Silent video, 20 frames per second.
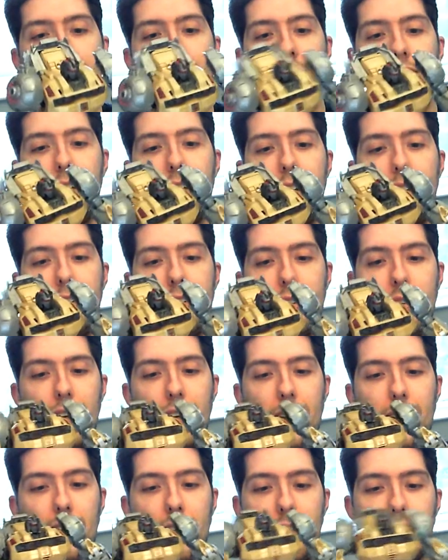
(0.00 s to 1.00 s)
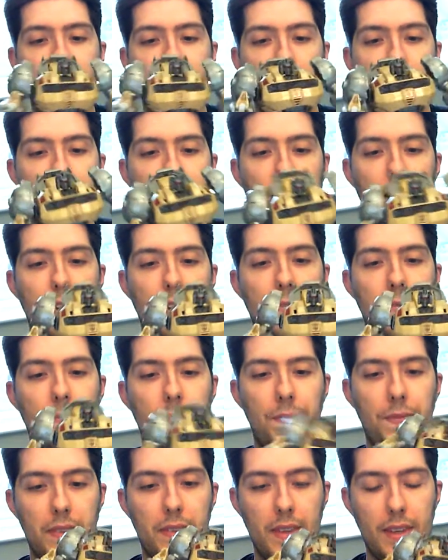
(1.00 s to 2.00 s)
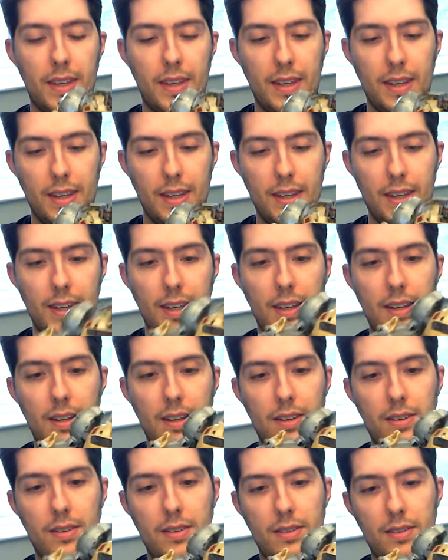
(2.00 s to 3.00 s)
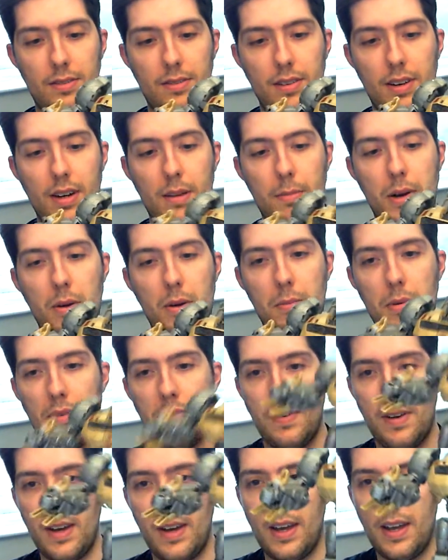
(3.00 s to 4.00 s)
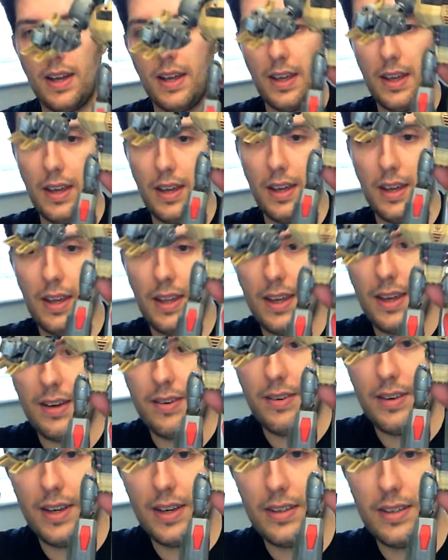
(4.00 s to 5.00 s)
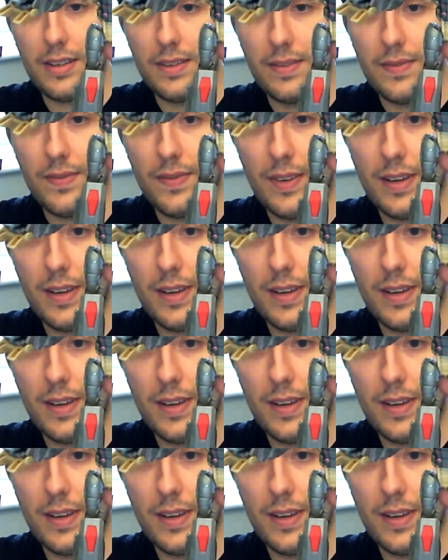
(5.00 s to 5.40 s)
I do like the look of this guy. Just straighten him out a bit for you. There he is.